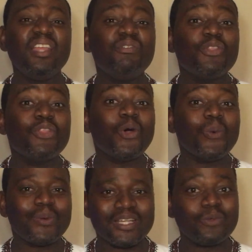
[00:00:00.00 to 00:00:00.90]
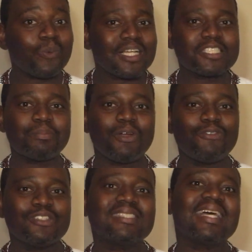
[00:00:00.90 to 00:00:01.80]
even though it was
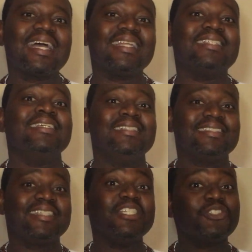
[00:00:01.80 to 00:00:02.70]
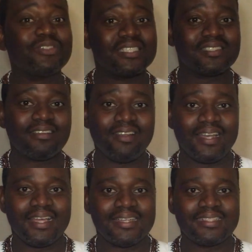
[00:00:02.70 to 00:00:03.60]
prophesied centuries earlier.